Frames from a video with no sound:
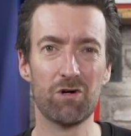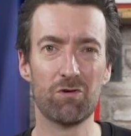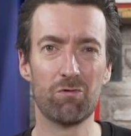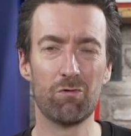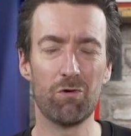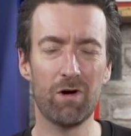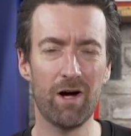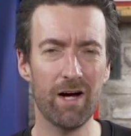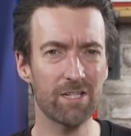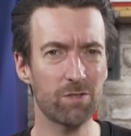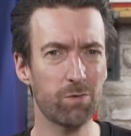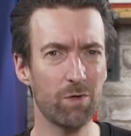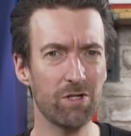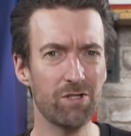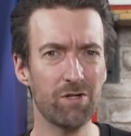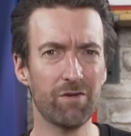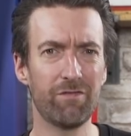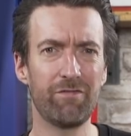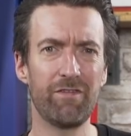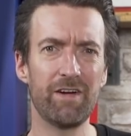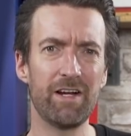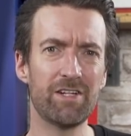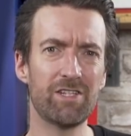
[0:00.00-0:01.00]
Right, we
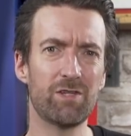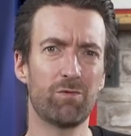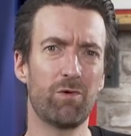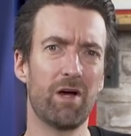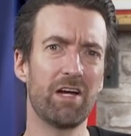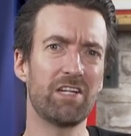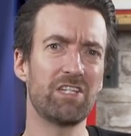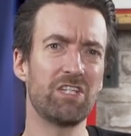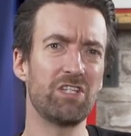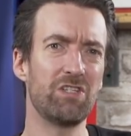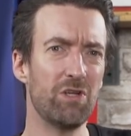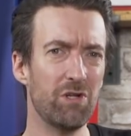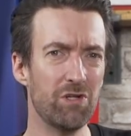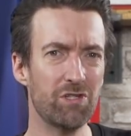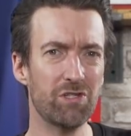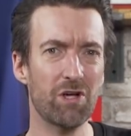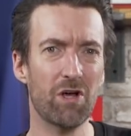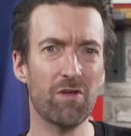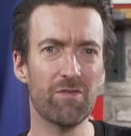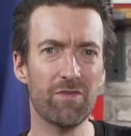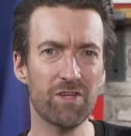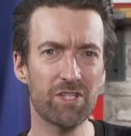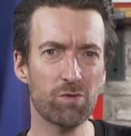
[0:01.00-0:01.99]
shall finish the Racing News
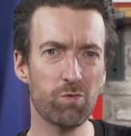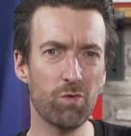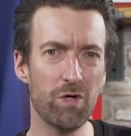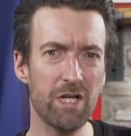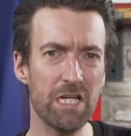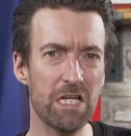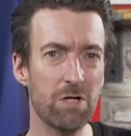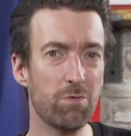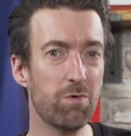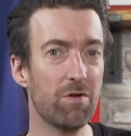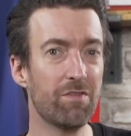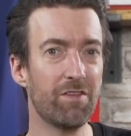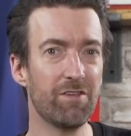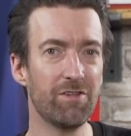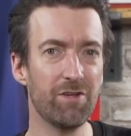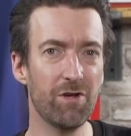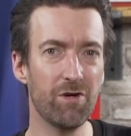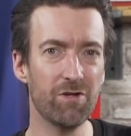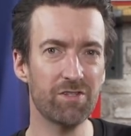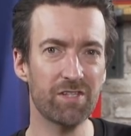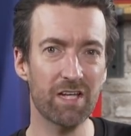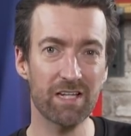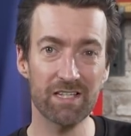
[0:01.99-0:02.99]
Show this week with the
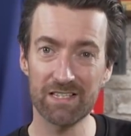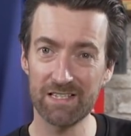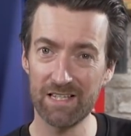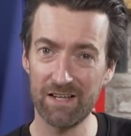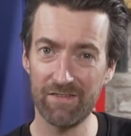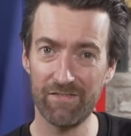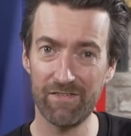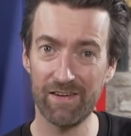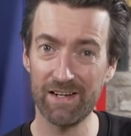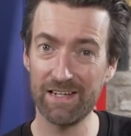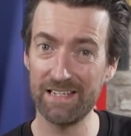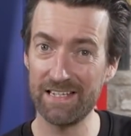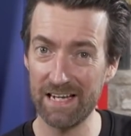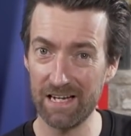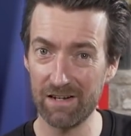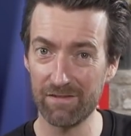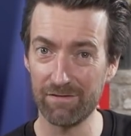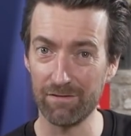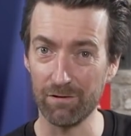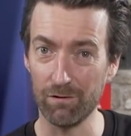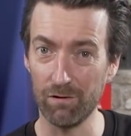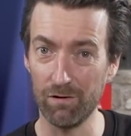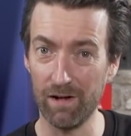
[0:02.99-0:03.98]
news that Stefan
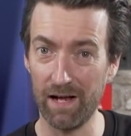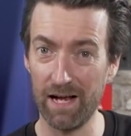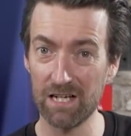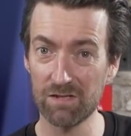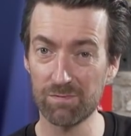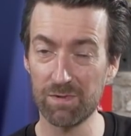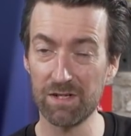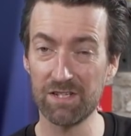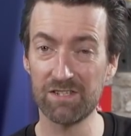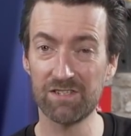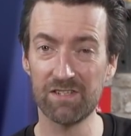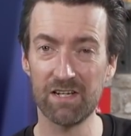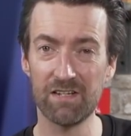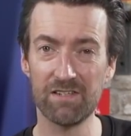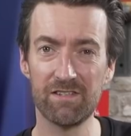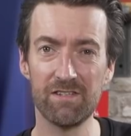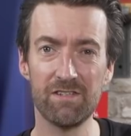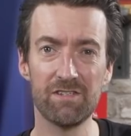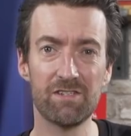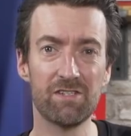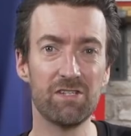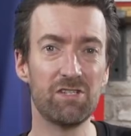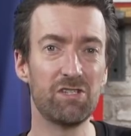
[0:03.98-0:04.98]
Denifl has been
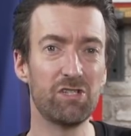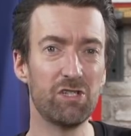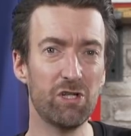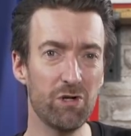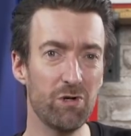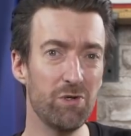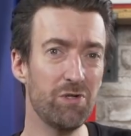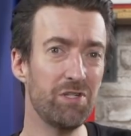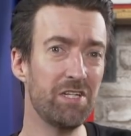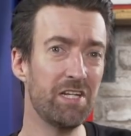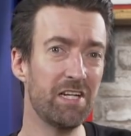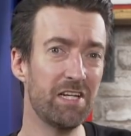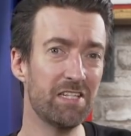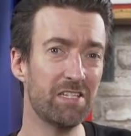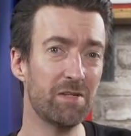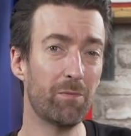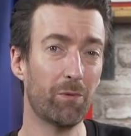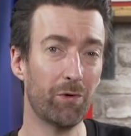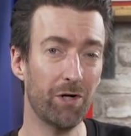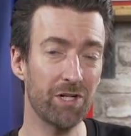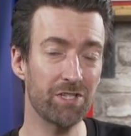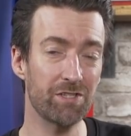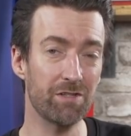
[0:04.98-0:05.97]
sentenced to 2 years
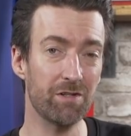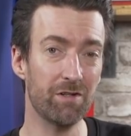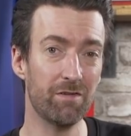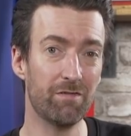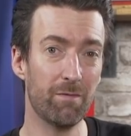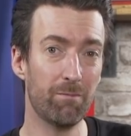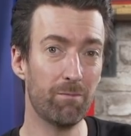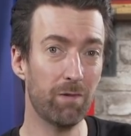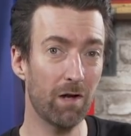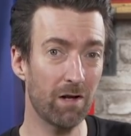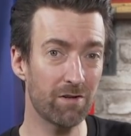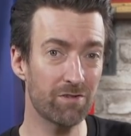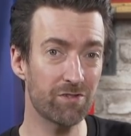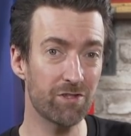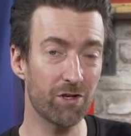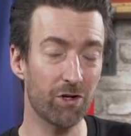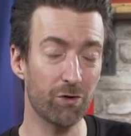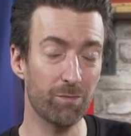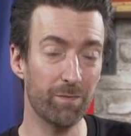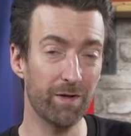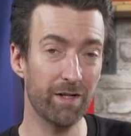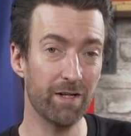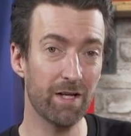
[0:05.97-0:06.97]
in prison for blood
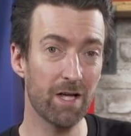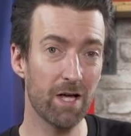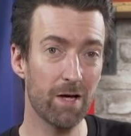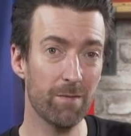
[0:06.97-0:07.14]
doping